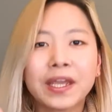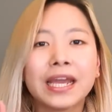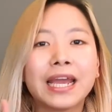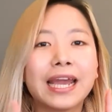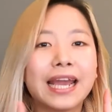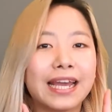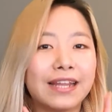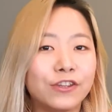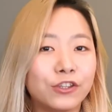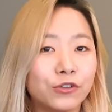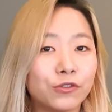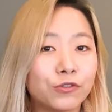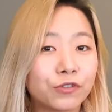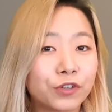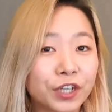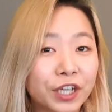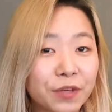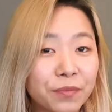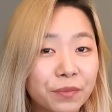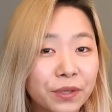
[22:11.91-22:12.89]
And don't
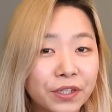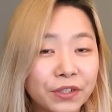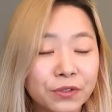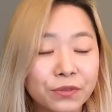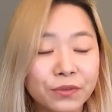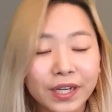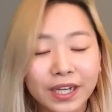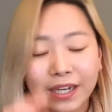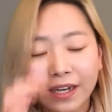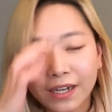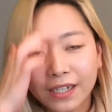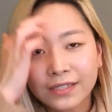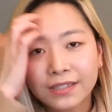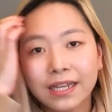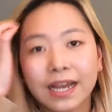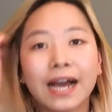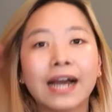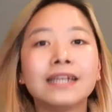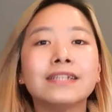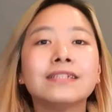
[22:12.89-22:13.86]
forget, by the way, guys,
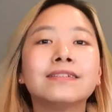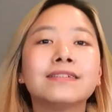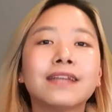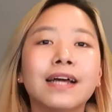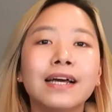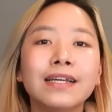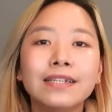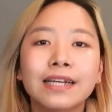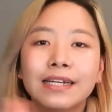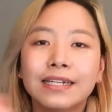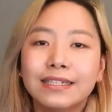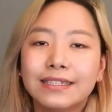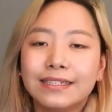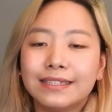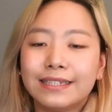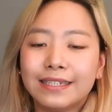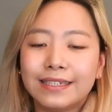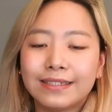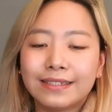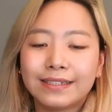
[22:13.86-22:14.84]
I said
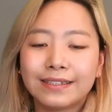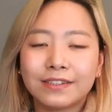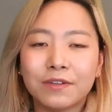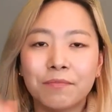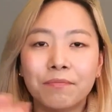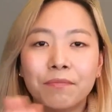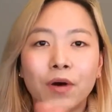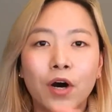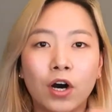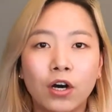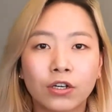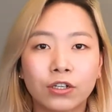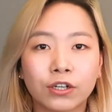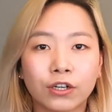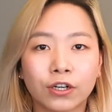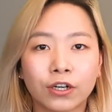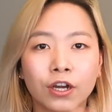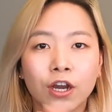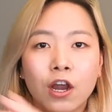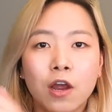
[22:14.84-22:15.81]
this is the
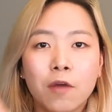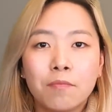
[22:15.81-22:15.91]
marker.